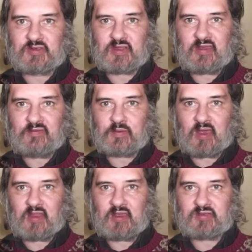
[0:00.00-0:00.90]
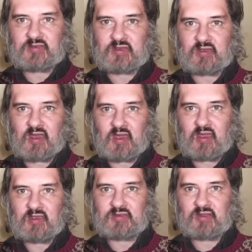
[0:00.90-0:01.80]
slave planets,
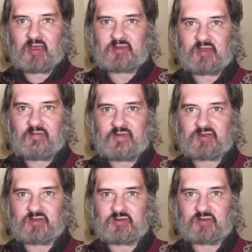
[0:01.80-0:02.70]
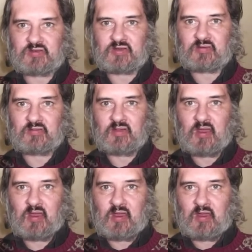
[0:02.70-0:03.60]
is less efficient,
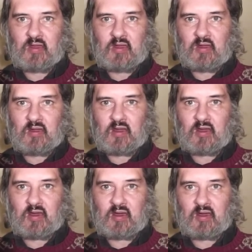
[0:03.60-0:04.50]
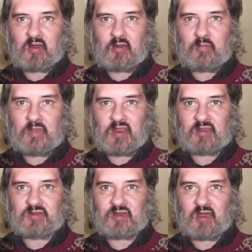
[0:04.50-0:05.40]
a
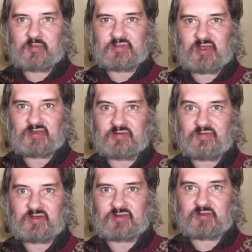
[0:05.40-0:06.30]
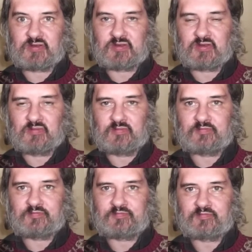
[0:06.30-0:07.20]
million times less efficient,
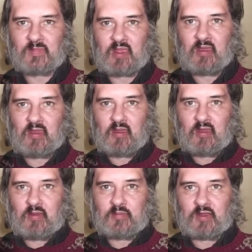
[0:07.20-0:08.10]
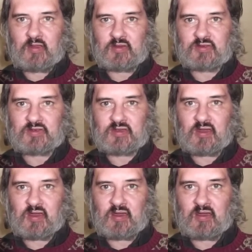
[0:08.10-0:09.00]
because
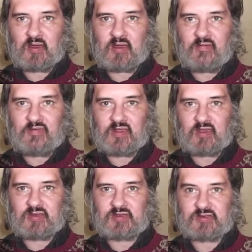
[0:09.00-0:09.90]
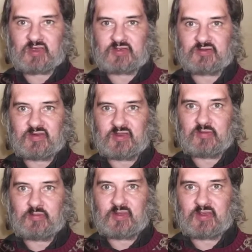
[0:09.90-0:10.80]
everything is
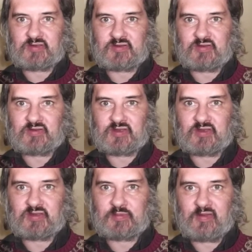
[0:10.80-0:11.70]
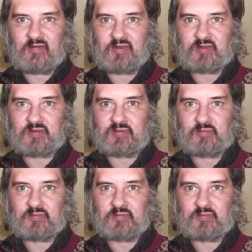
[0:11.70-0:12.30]
saturated with this Christian spirit.